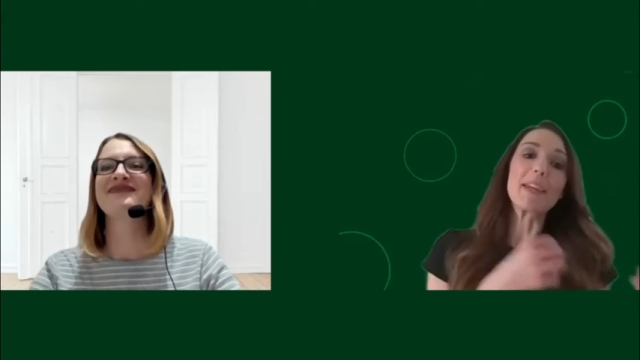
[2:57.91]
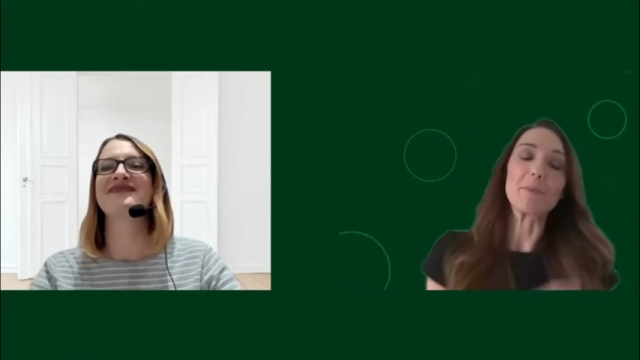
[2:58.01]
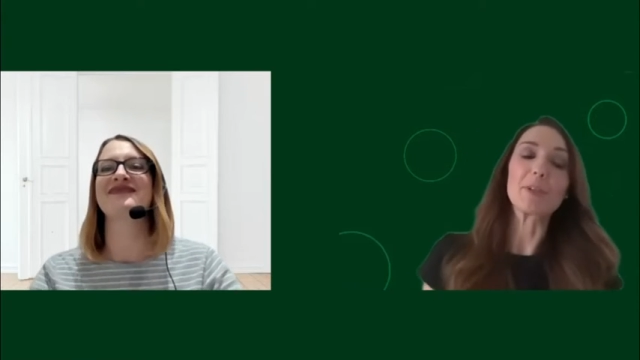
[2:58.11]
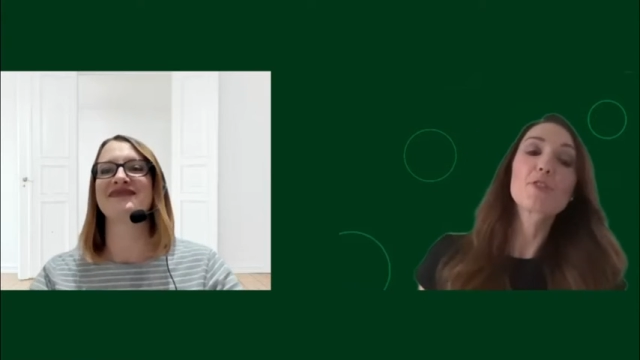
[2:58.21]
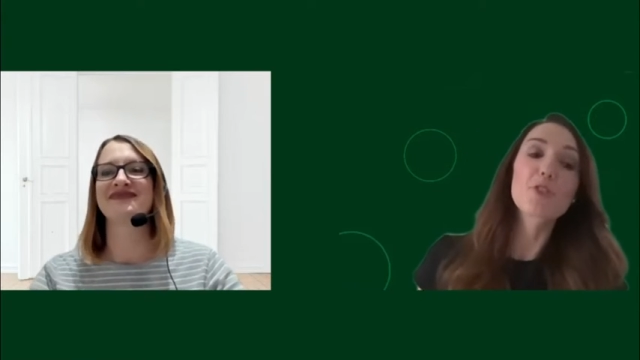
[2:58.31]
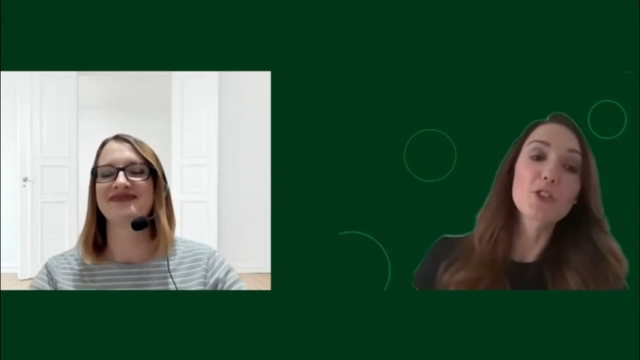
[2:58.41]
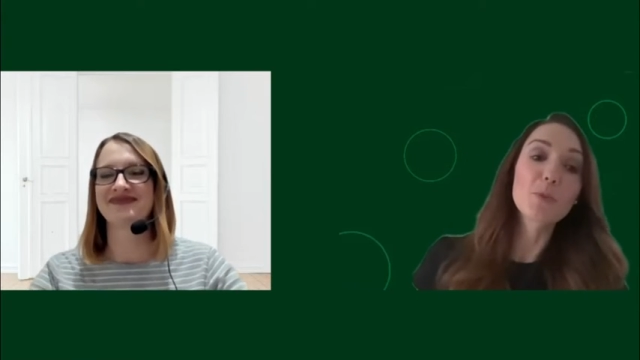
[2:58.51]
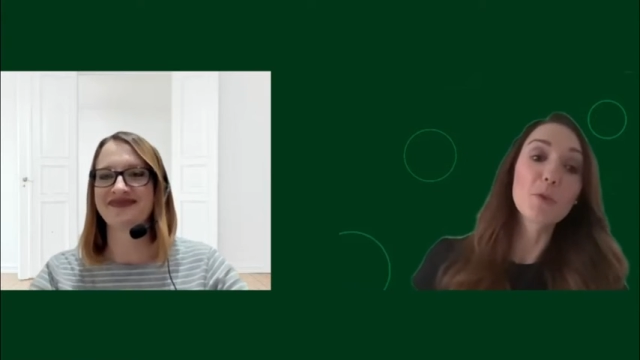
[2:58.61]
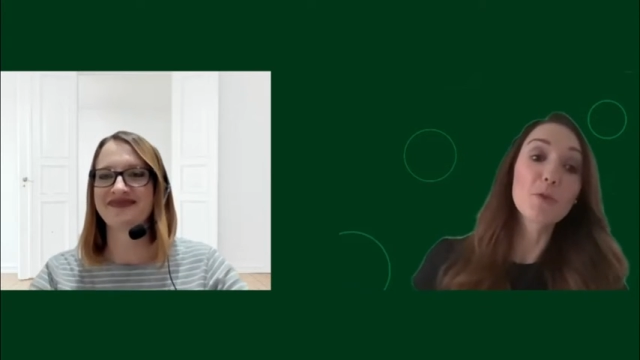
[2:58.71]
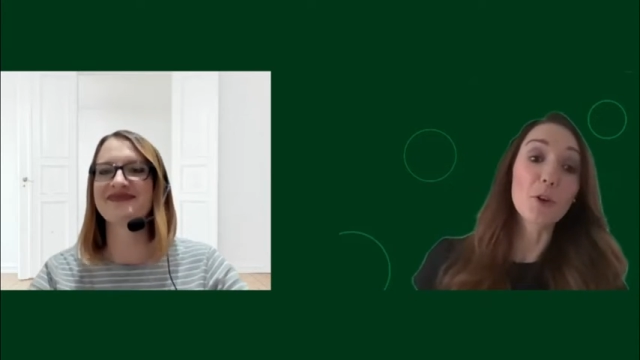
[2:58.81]
Speaker 1: might be
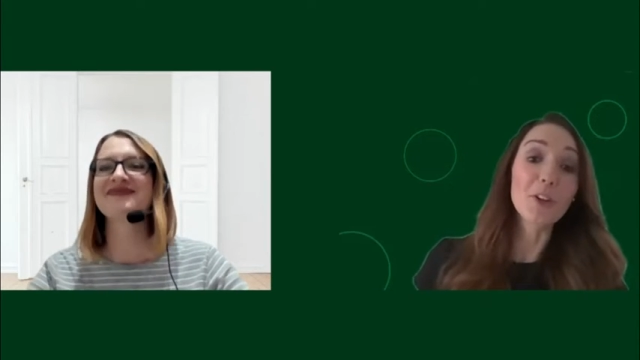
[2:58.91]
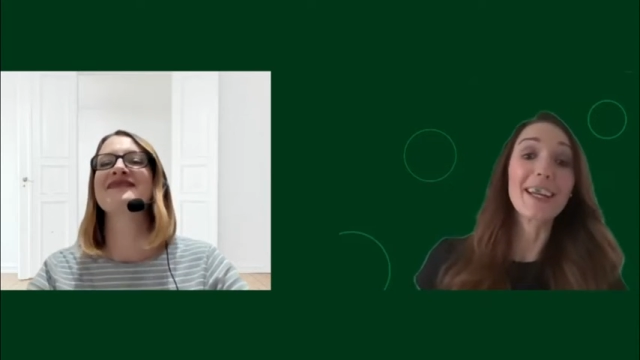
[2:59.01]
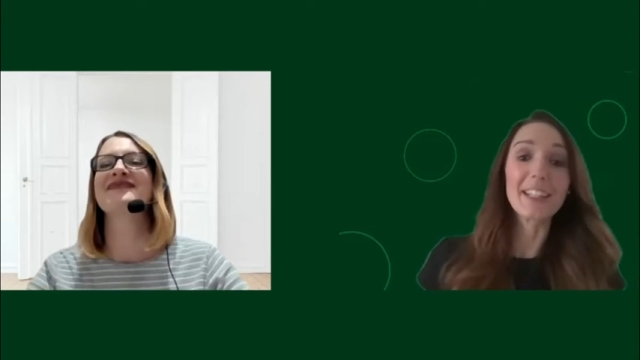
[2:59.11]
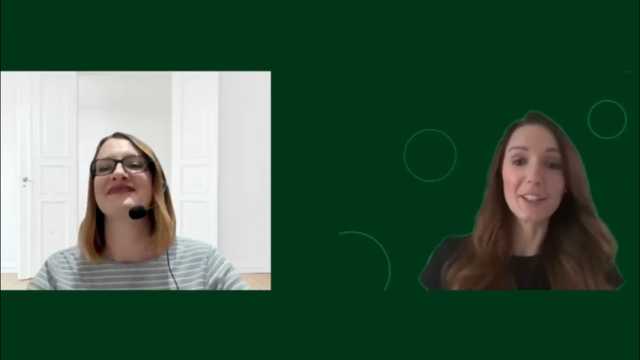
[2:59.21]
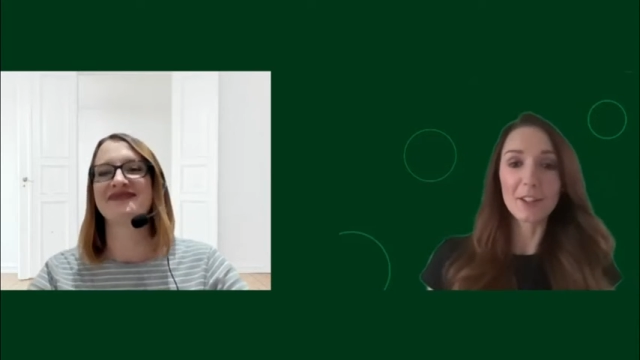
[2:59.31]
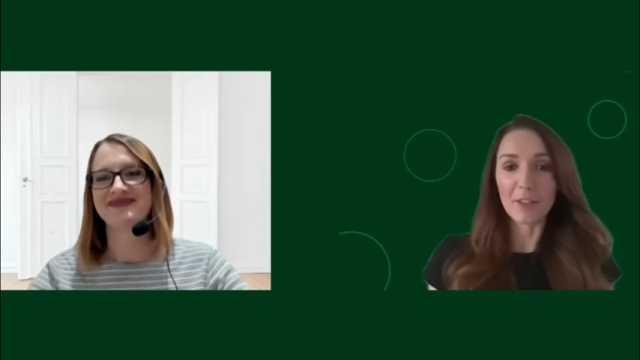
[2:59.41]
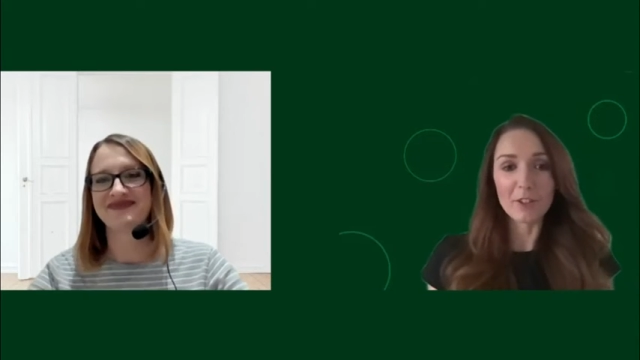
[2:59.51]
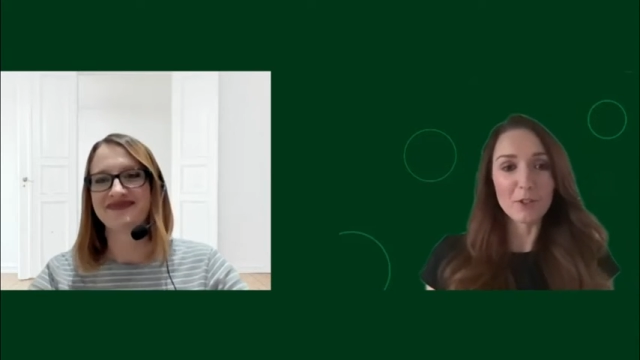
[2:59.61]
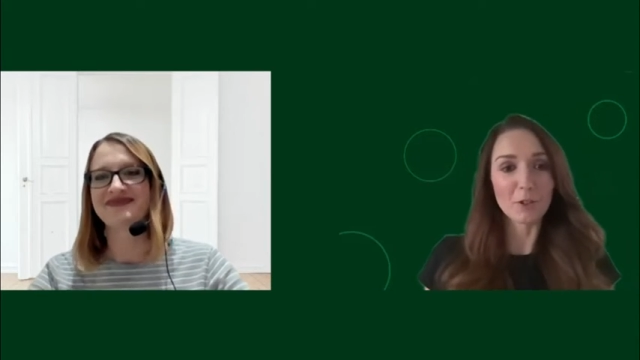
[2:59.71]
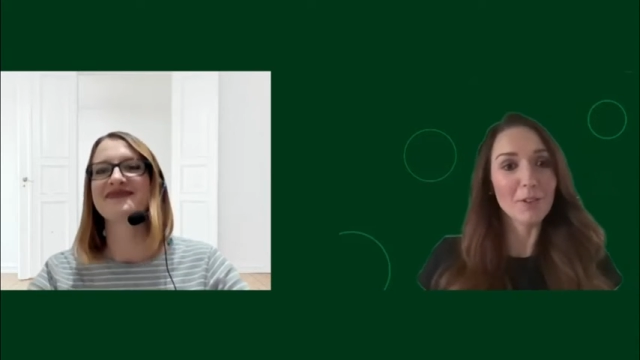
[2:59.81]
suitable for the
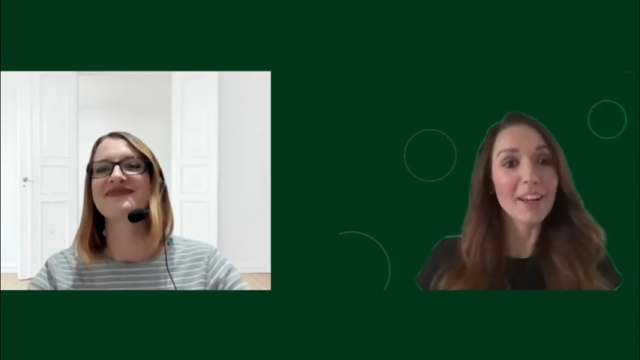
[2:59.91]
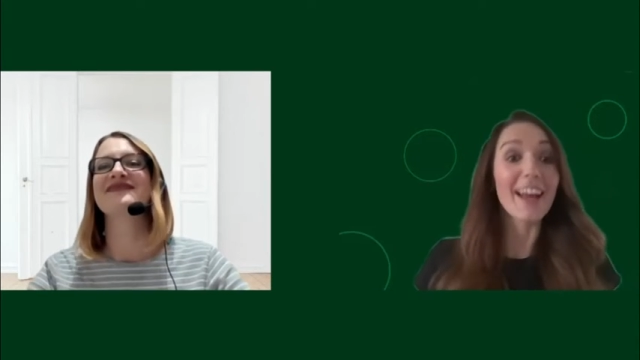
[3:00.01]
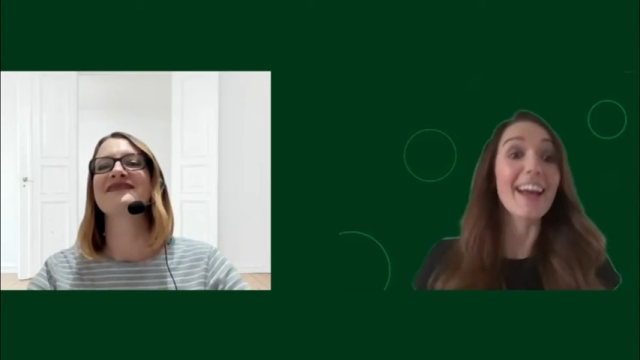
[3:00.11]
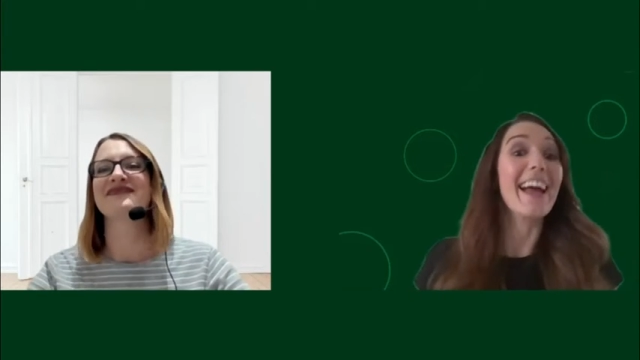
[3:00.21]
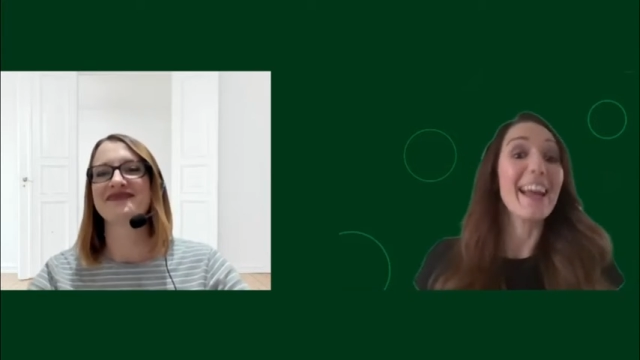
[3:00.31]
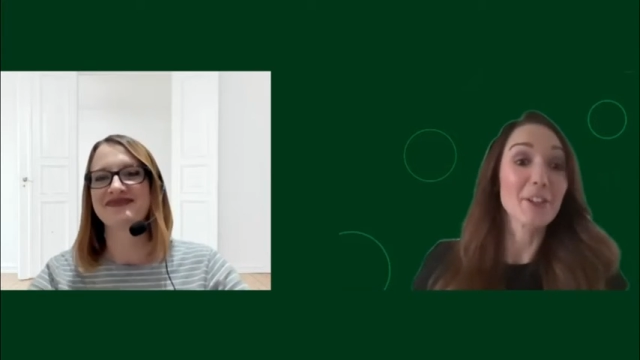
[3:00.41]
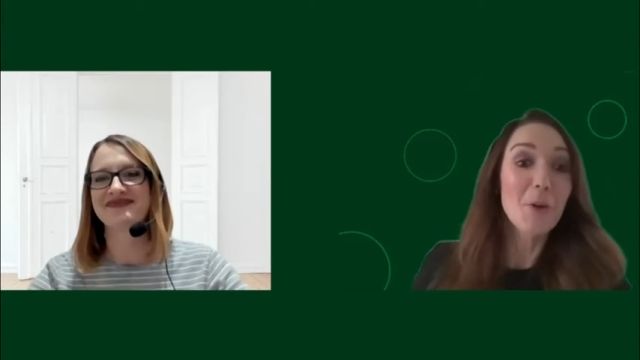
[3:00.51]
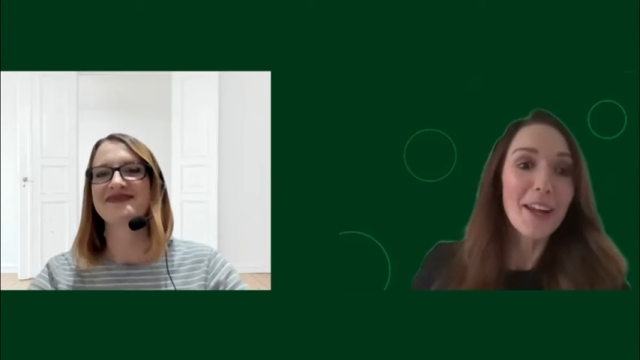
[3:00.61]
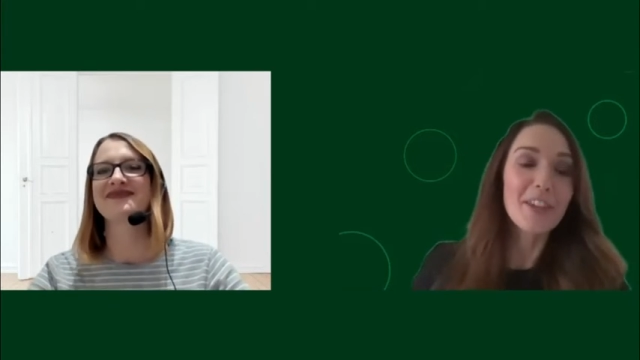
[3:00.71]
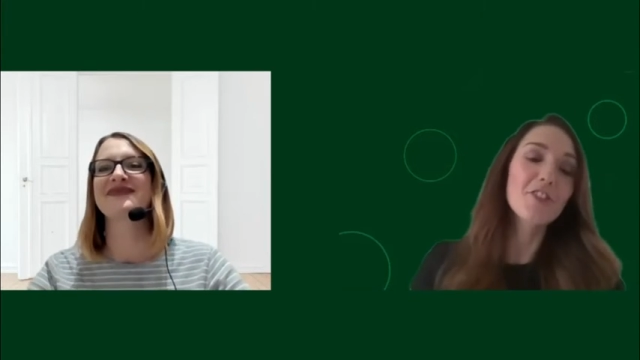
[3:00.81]
individual in
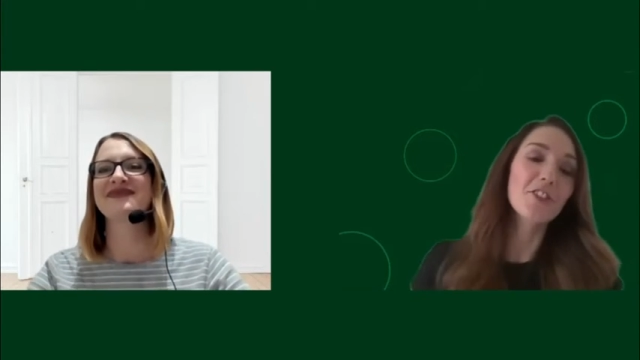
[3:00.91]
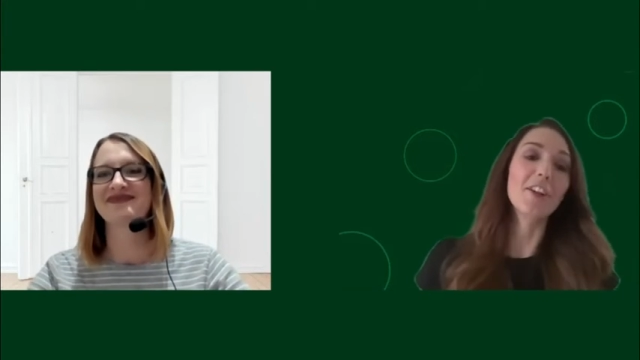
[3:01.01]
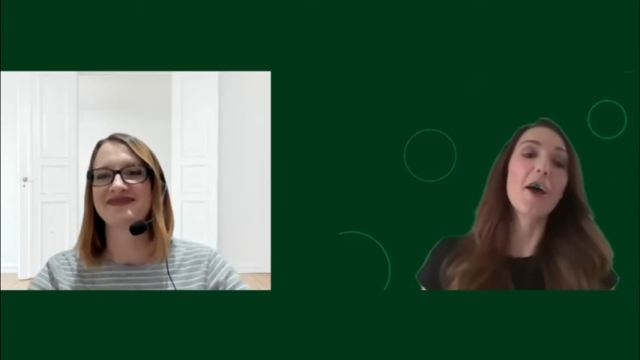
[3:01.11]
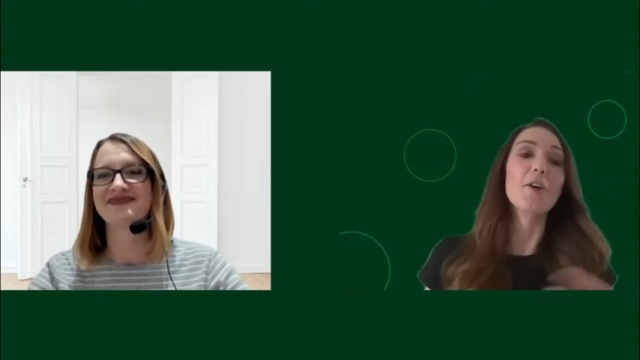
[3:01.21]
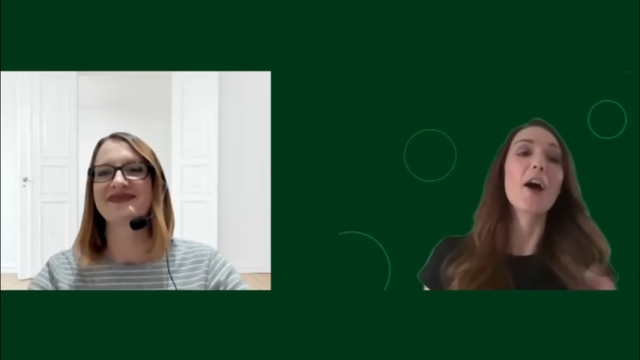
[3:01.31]
question and how,